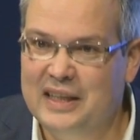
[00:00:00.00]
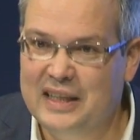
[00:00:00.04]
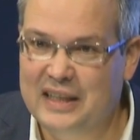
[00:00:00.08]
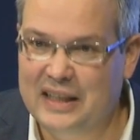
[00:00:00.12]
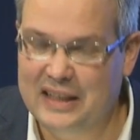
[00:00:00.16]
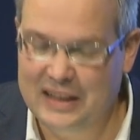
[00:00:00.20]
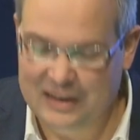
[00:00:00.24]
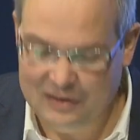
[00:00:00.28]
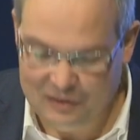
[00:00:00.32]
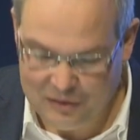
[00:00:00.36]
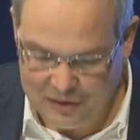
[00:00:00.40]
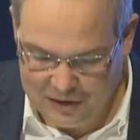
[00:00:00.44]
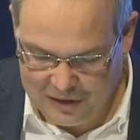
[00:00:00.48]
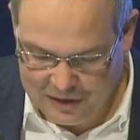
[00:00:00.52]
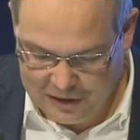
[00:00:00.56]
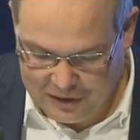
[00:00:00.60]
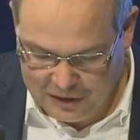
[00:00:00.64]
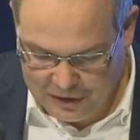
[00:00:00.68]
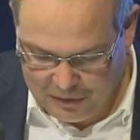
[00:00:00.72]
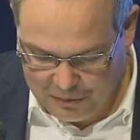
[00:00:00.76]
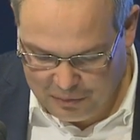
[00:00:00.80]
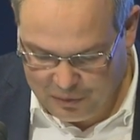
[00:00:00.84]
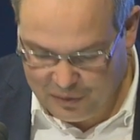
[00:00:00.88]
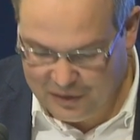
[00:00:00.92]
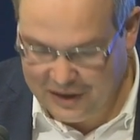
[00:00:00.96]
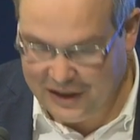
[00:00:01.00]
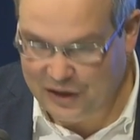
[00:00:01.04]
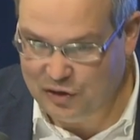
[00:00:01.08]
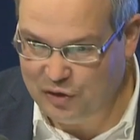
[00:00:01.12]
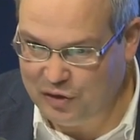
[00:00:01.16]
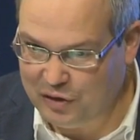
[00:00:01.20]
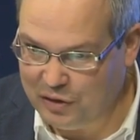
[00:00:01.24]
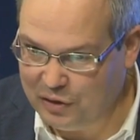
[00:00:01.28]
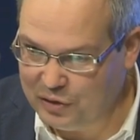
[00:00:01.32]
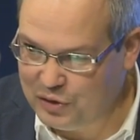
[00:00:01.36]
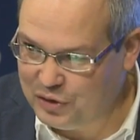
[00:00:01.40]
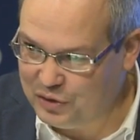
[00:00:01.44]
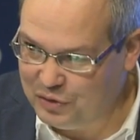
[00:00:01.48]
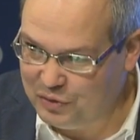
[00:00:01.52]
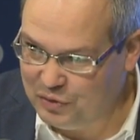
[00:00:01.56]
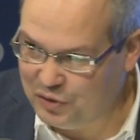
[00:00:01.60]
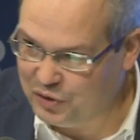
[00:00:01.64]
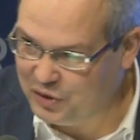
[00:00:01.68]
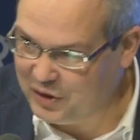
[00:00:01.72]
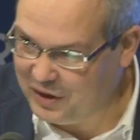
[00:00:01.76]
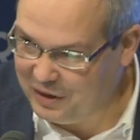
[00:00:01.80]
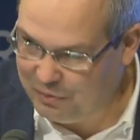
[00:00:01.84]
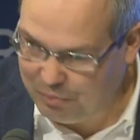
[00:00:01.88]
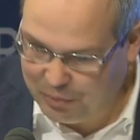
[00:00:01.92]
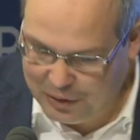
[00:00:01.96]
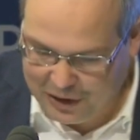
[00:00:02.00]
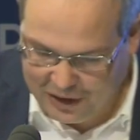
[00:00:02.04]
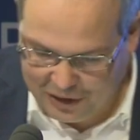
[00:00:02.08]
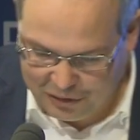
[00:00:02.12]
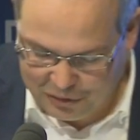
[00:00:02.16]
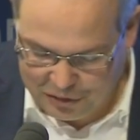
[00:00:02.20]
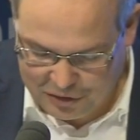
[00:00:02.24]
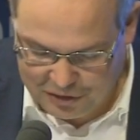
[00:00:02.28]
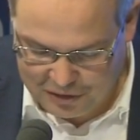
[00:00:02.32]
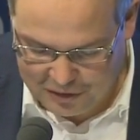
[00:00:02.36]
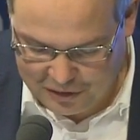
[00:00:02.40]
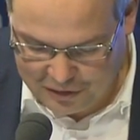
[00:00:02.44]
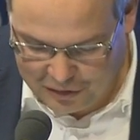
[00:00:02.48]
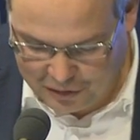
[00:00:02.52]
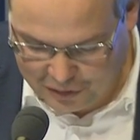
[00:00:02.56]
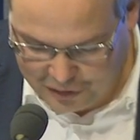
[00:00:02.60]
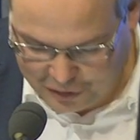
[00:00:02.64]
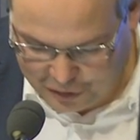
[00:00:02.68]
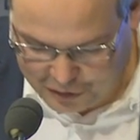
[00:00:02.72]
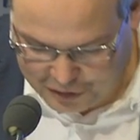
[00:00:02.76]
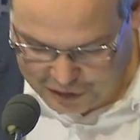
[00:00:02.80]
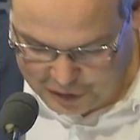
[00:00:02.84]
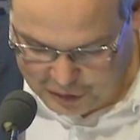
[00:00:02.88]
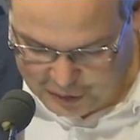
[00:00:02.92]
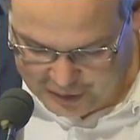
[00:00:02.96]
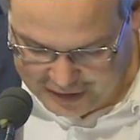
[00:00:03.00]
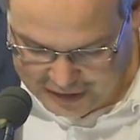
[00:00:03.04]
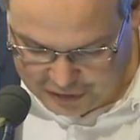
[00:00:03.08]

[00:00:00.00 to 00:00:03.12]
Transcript: in uh, discussions about colonial